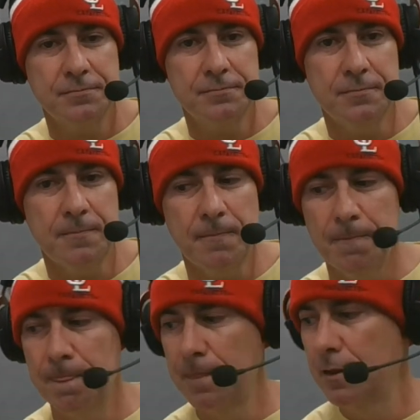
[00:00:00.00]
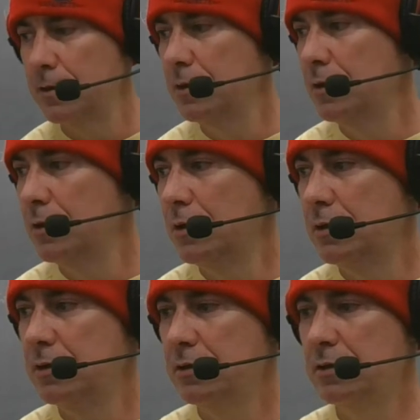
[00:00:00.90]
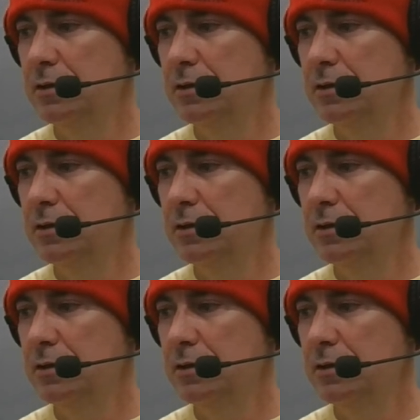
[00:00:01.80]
Nobody speaks.